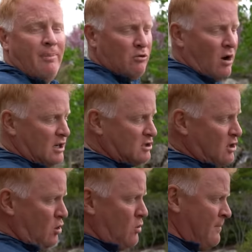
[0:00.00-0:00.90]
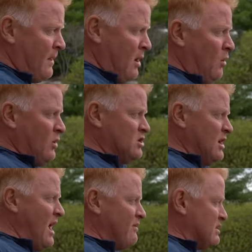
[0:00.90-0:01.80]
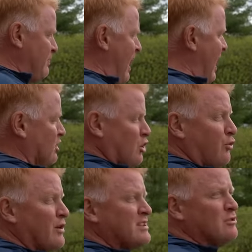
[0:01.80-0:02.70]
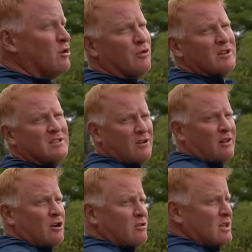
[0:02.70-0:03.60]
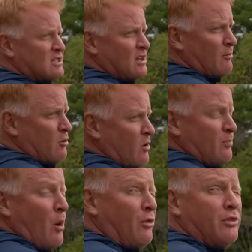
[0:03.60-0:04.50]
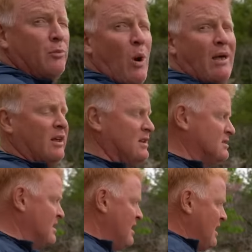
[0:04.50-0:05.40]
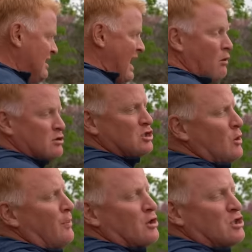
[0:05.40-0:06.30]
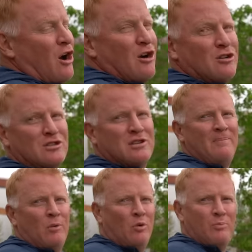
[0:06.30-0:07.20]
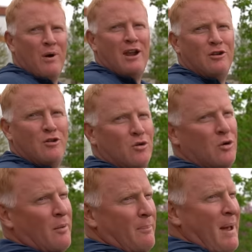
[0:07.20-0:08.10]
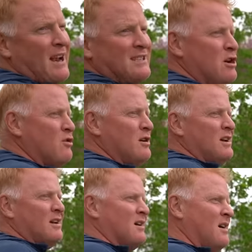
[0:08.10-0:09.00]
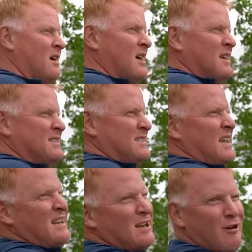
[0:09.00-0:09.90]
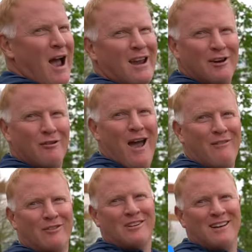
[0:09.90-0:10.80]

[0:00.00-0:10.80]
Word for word: and running too. We should have this pond crystal, crystal clear this summer with both wetlands now supercharged with brand new bacteria seeding rock and gravel.